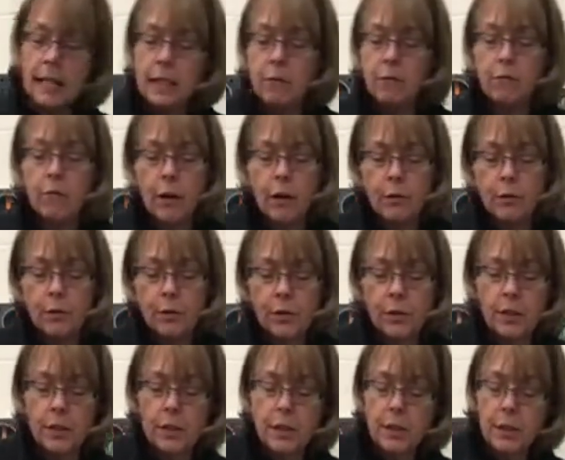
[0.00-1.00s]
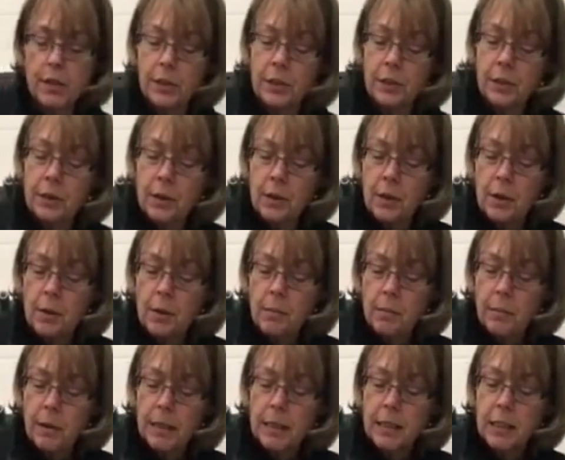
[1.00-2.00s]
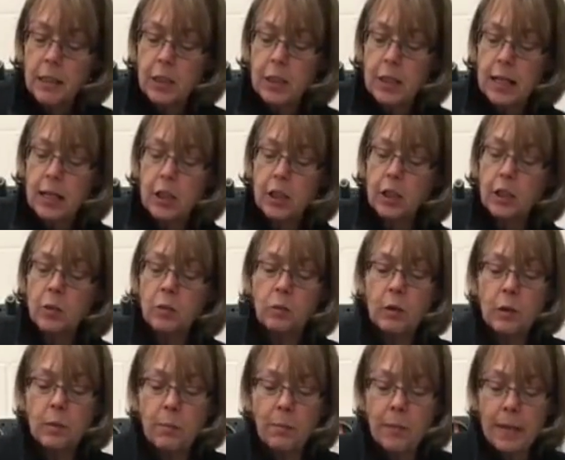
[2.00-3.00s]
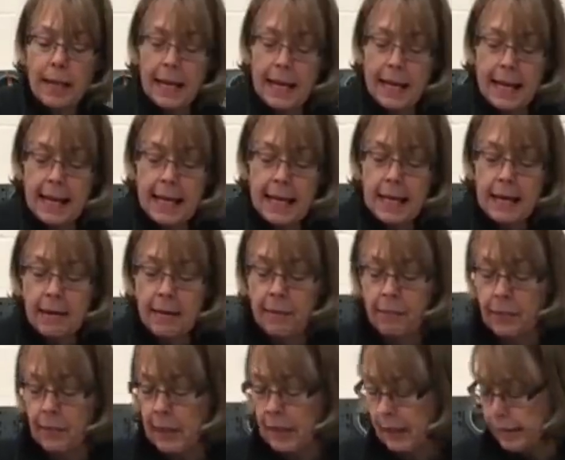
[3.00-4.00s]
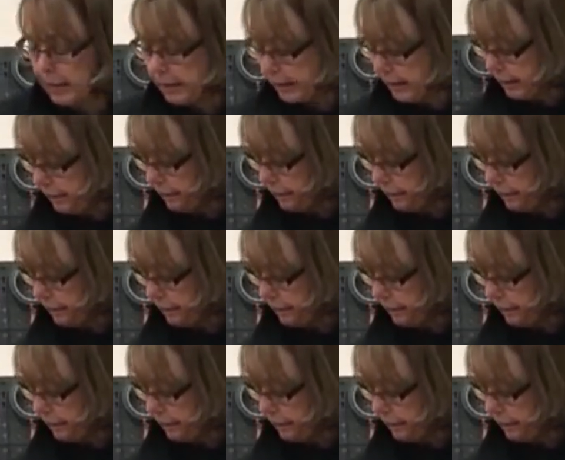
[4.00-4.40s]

If you're adding roses, my suggestion would be,